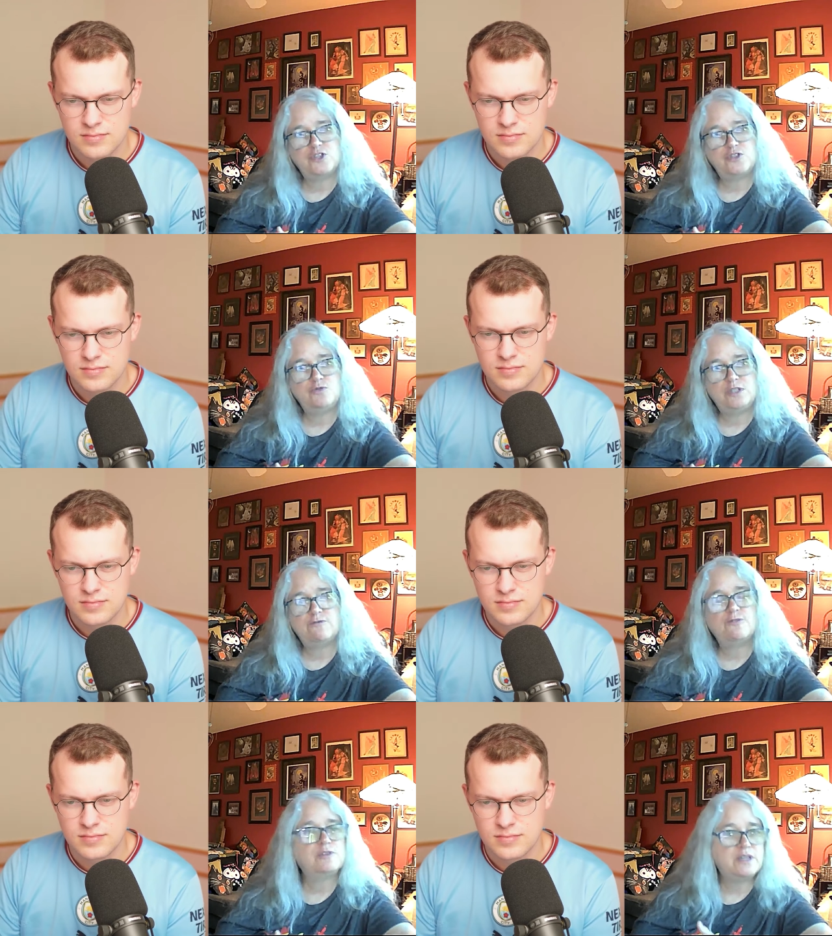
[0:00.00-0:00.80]
Speaker 1: horror
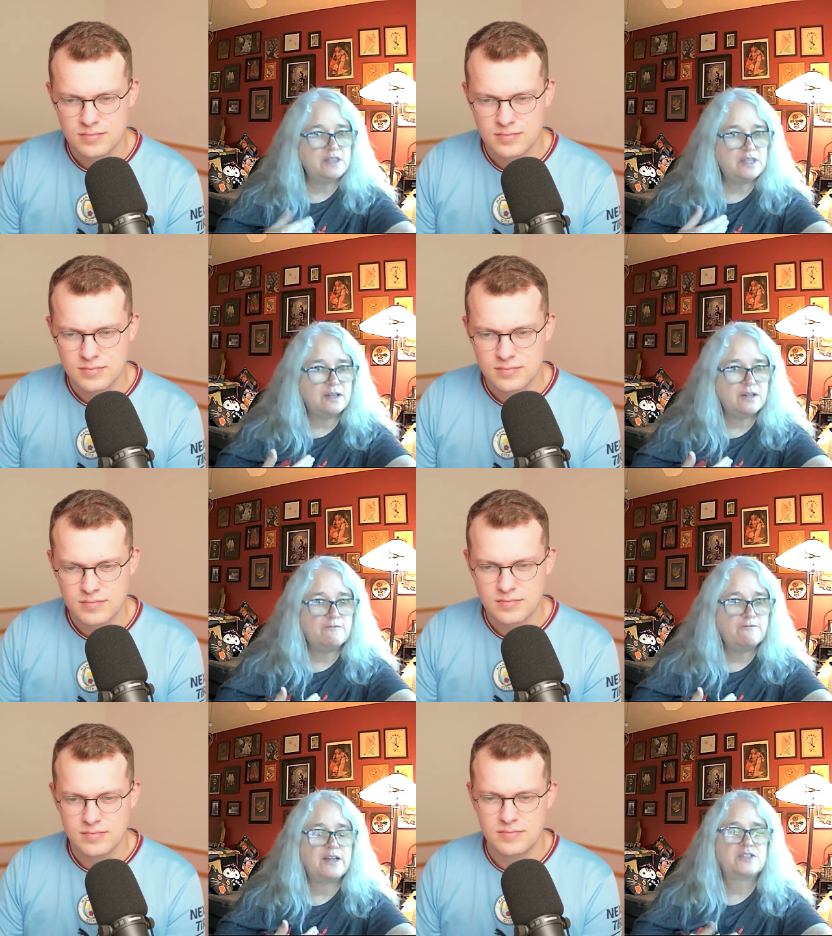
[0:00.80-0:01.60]
affects you differently
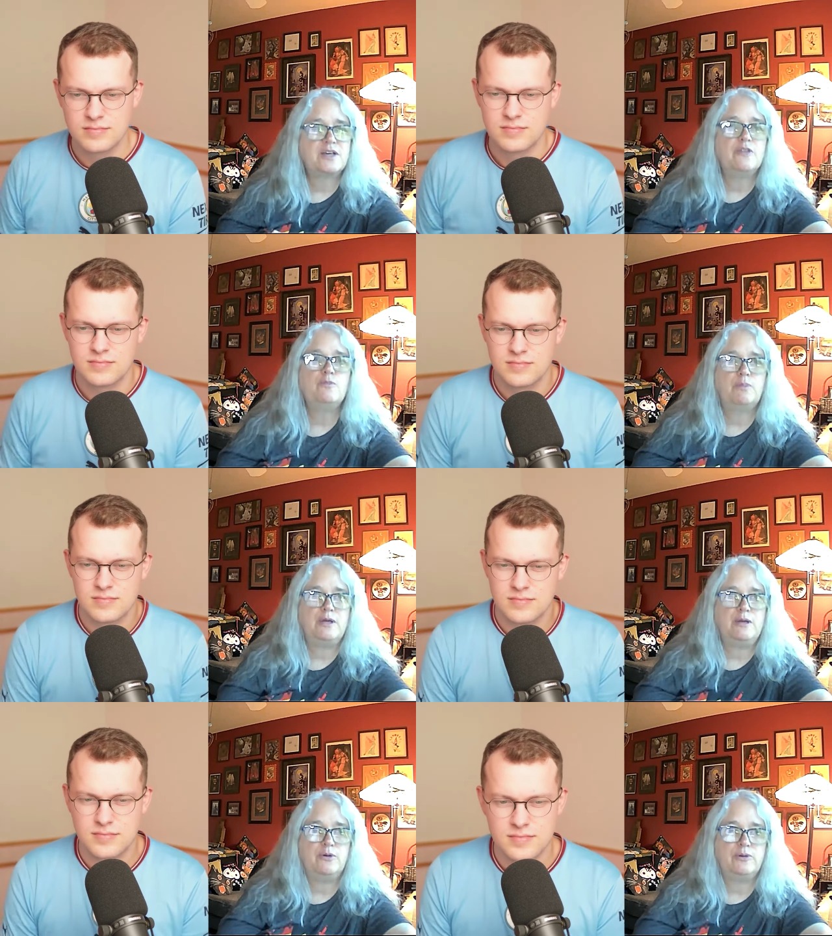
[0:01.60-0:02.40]
than it affects
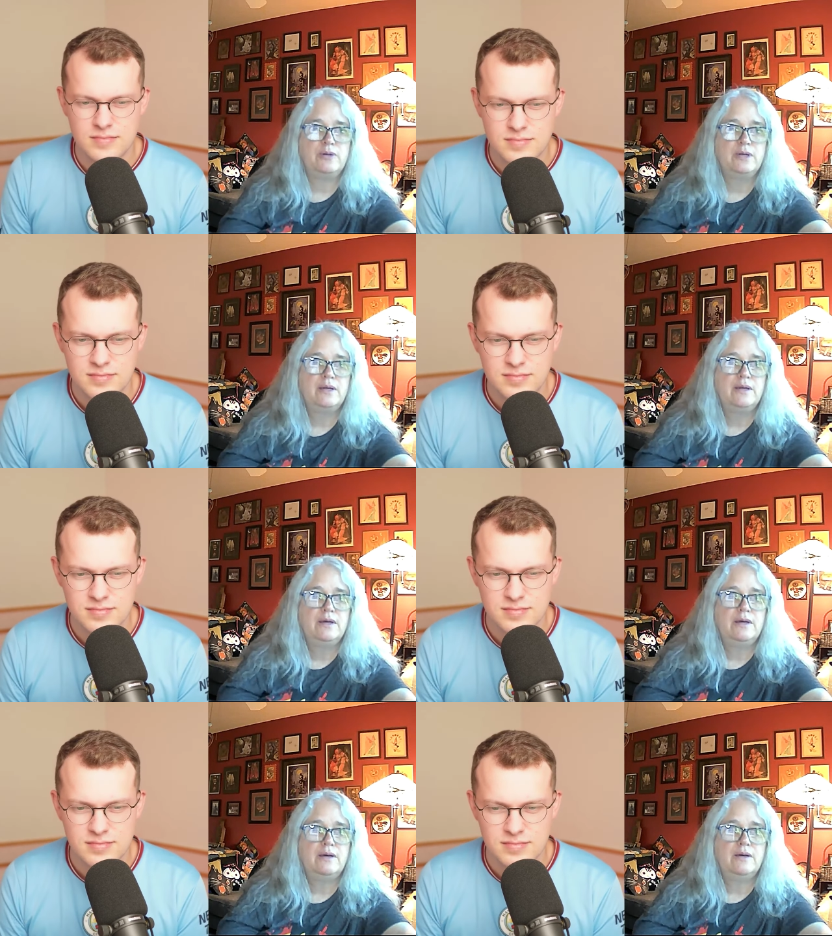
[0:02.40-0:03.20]
other people.
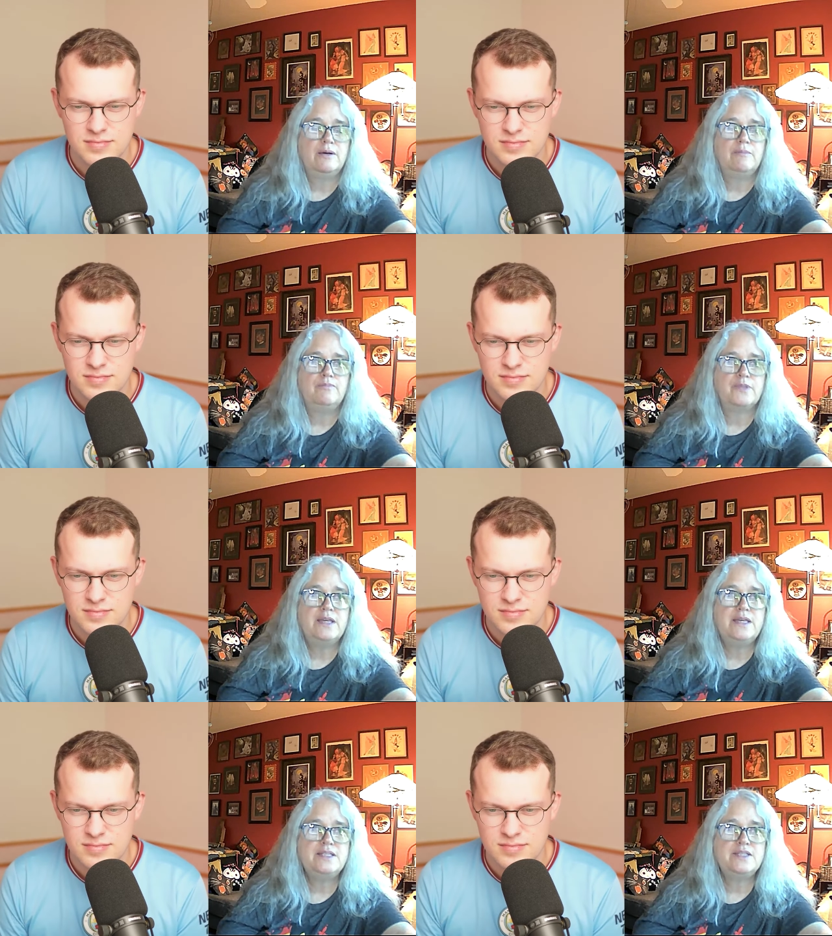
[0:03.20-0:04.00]
Um,